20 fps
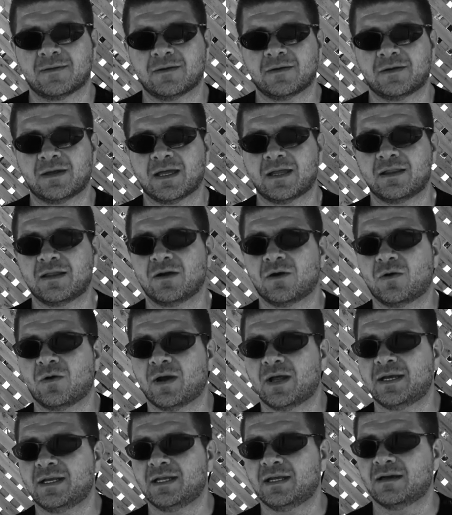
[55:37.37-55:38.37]
Okay, the whole
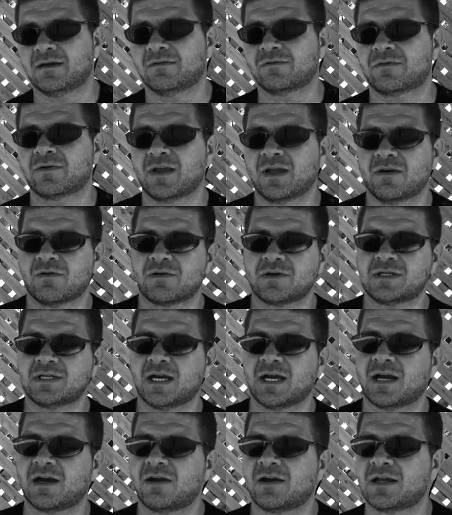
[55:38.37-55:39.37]
idea of
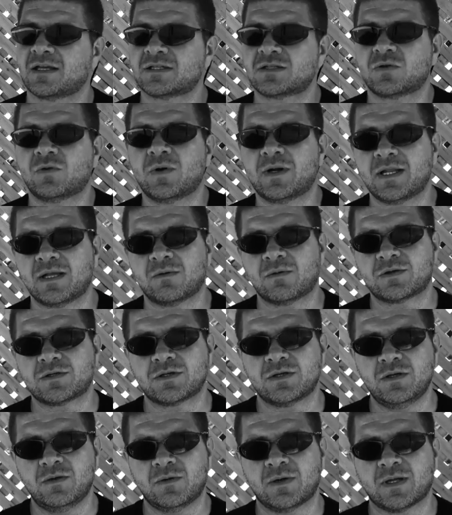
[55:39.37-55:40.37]
retiring is quitting what
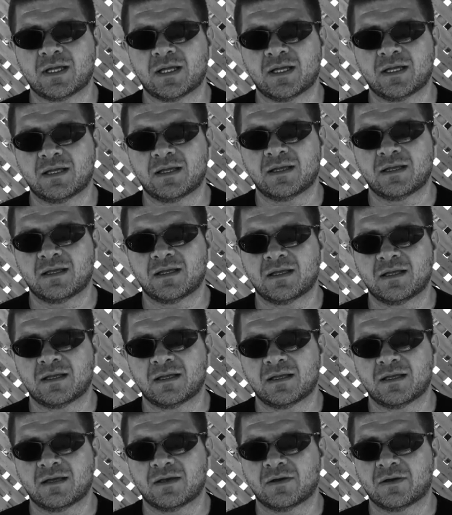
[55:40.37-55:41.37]
you're doing.
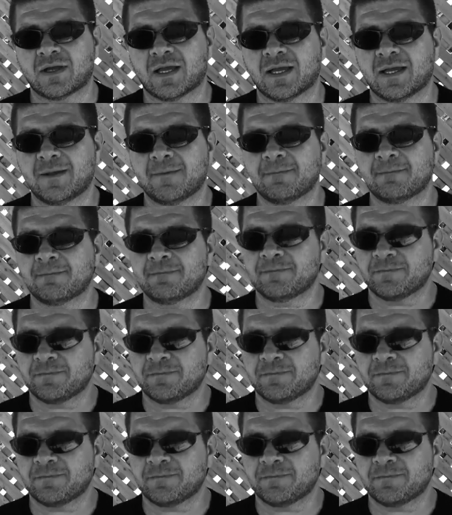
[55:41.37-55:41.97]
Okay,